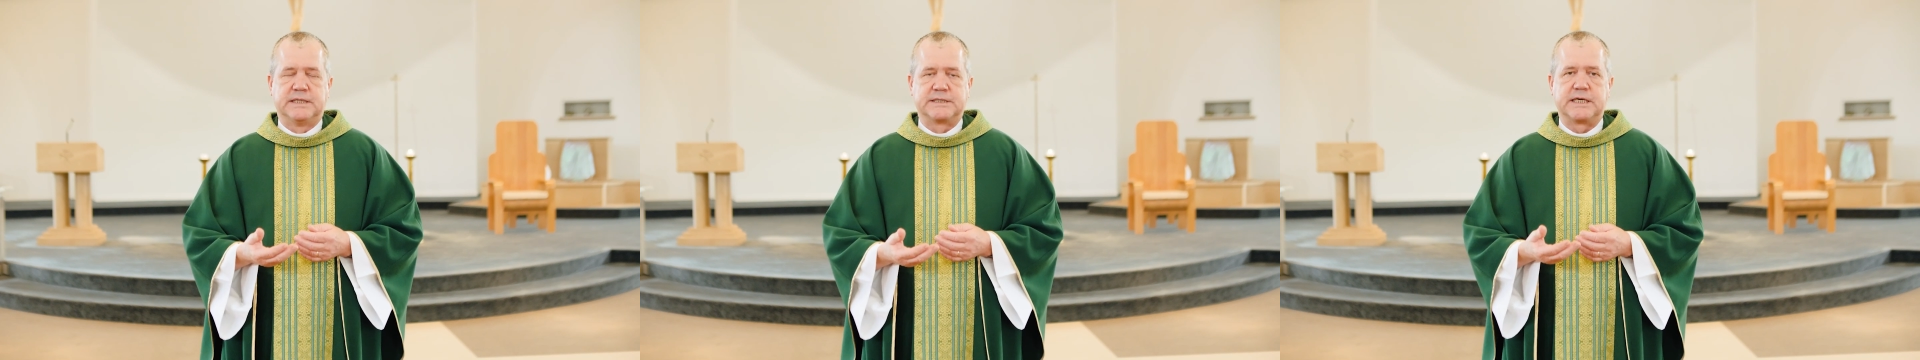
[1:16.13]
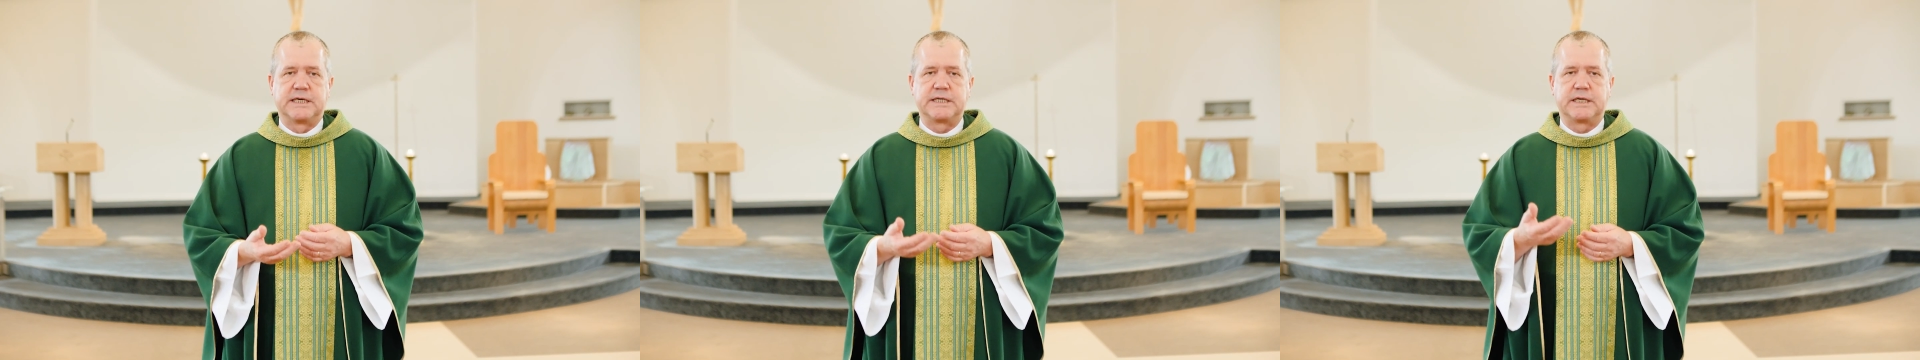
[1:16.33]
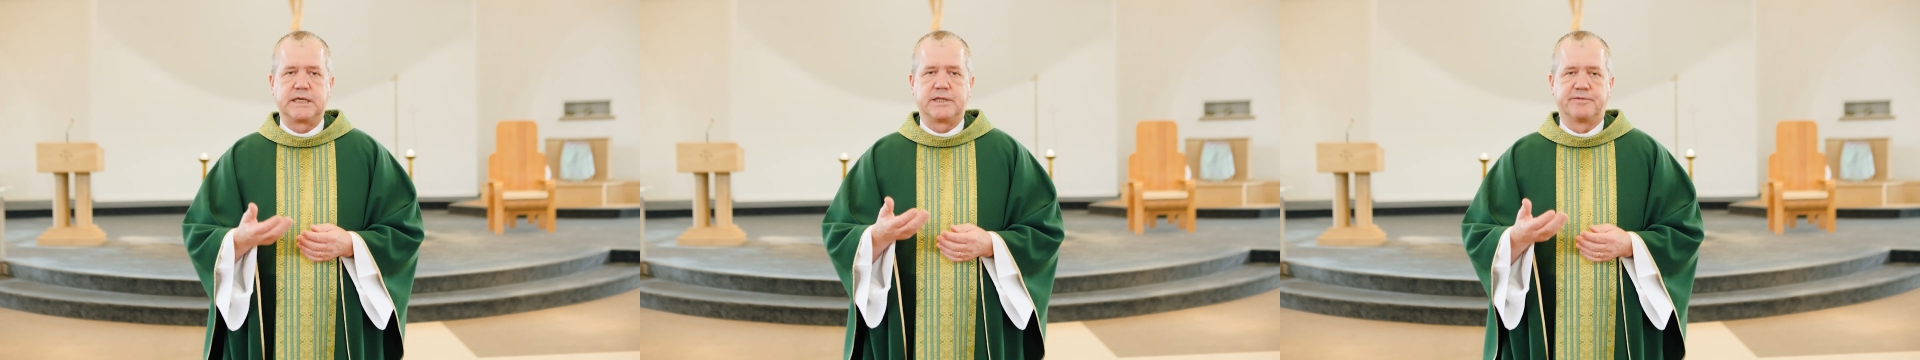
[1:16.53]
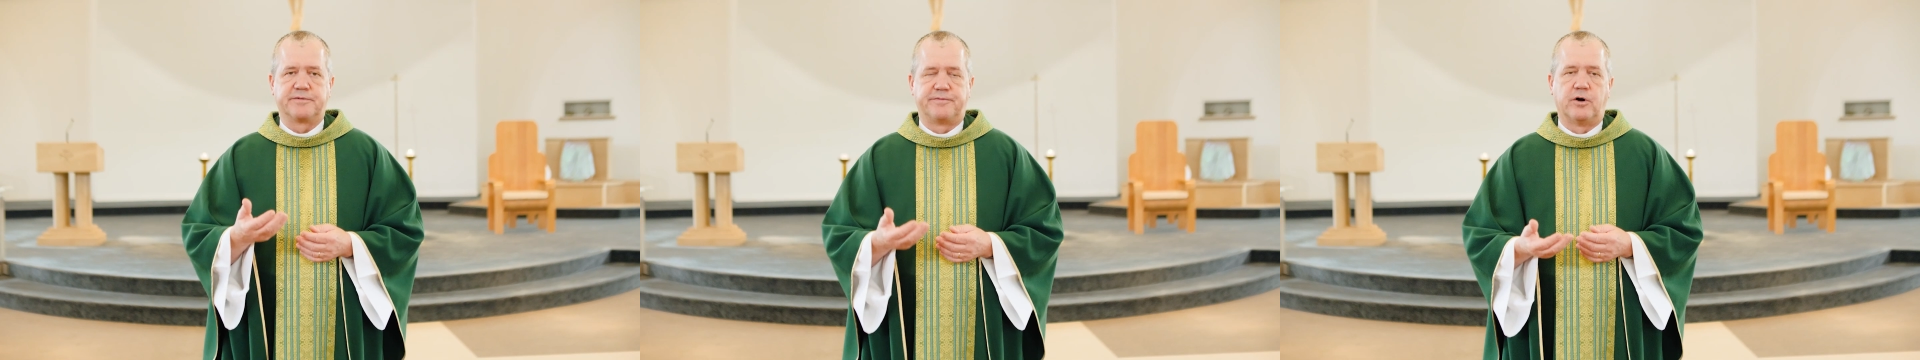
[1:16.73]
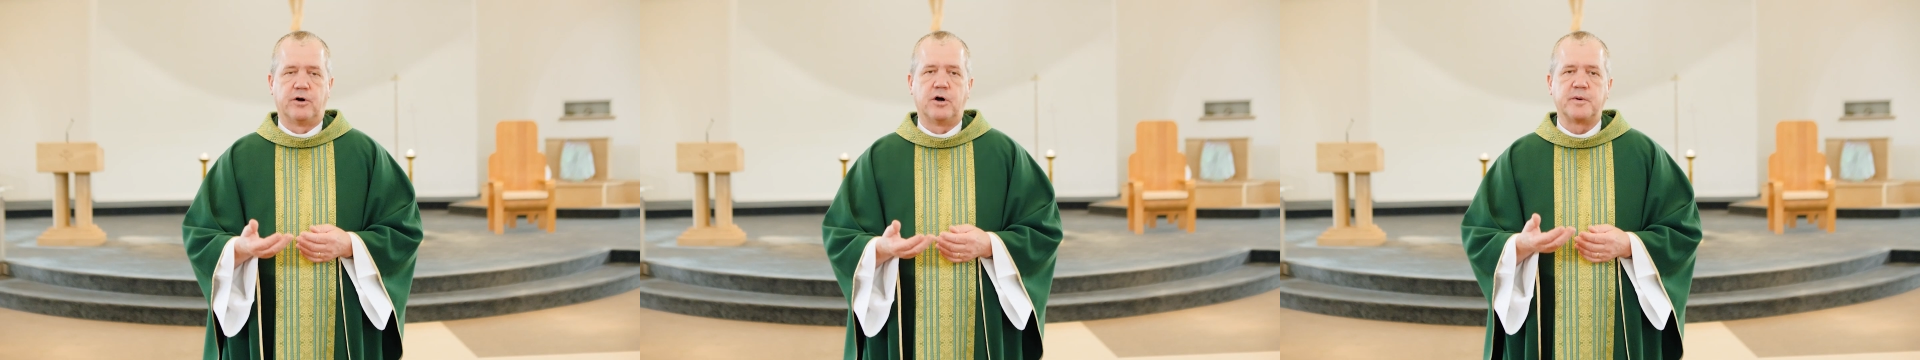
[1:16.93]
taking the
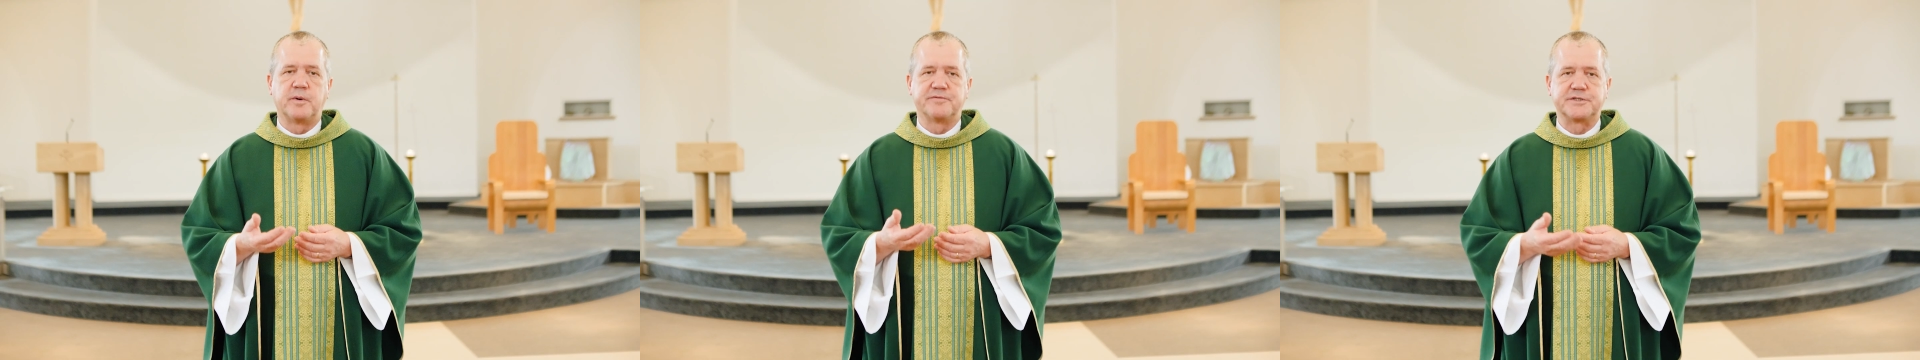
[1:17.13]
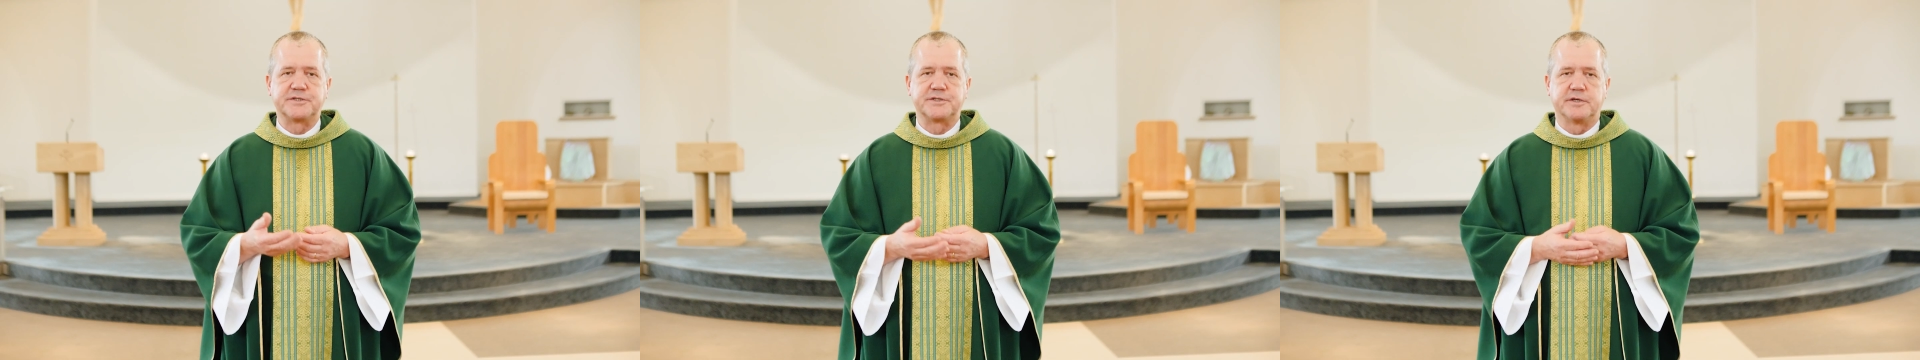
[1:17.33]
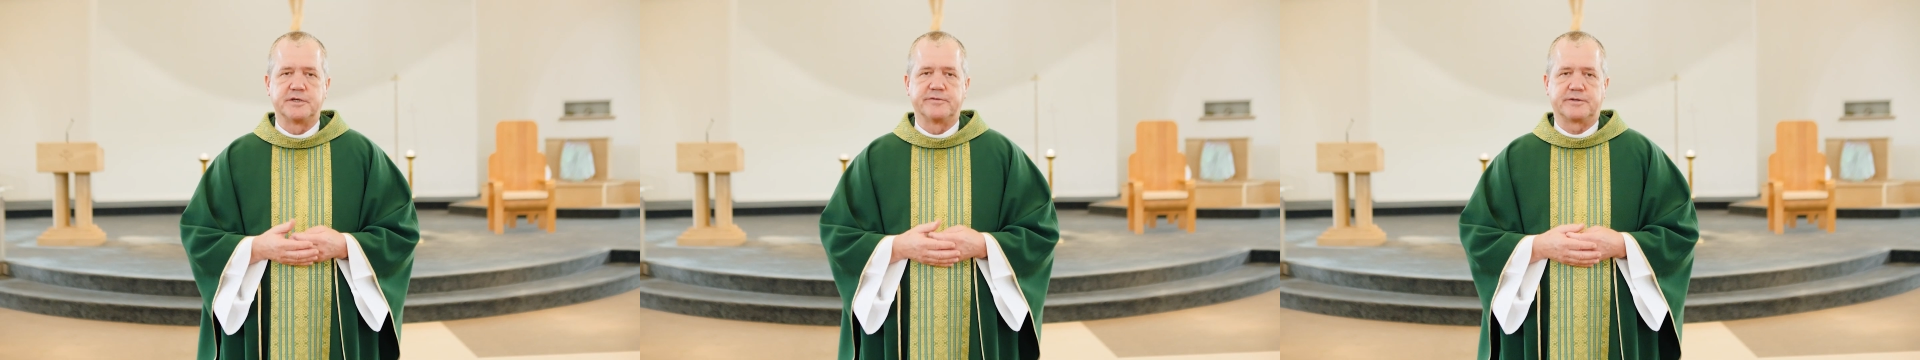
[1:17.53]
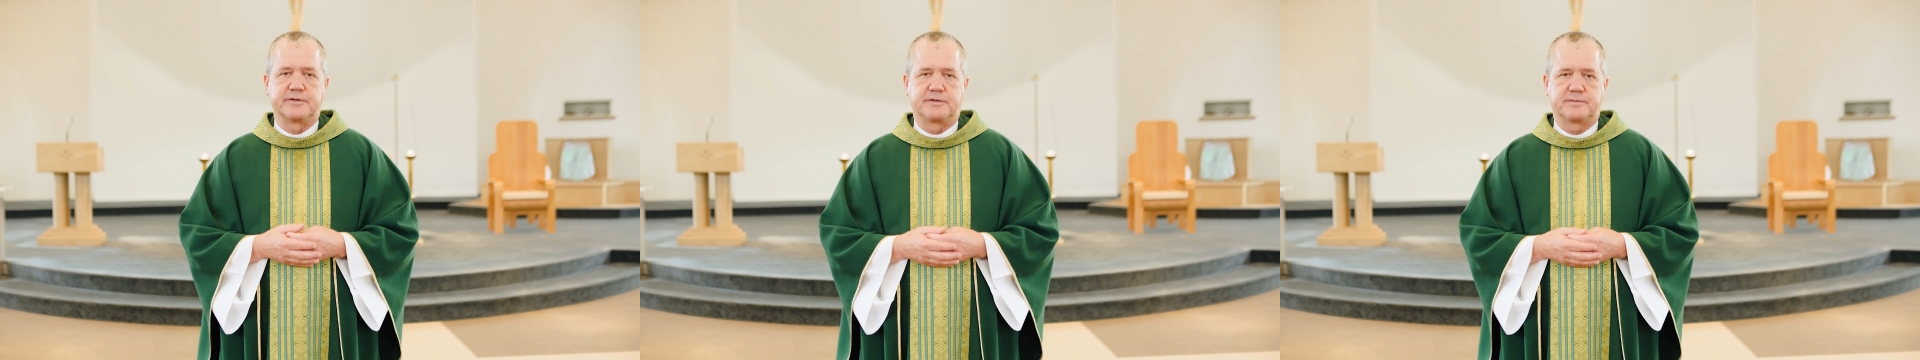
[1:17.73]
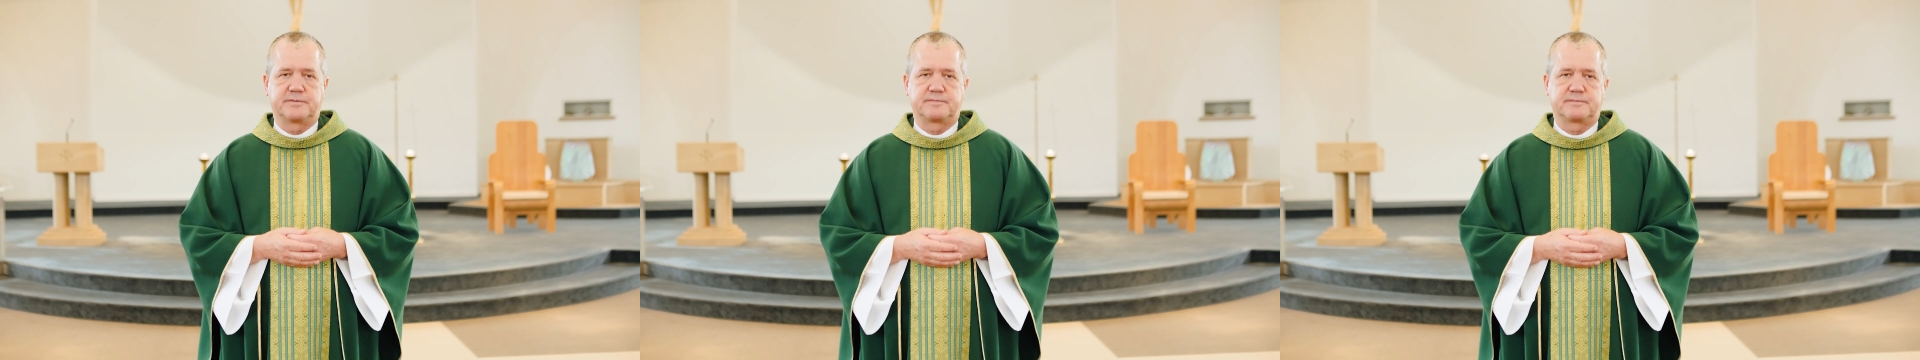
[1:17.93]
form of a servant.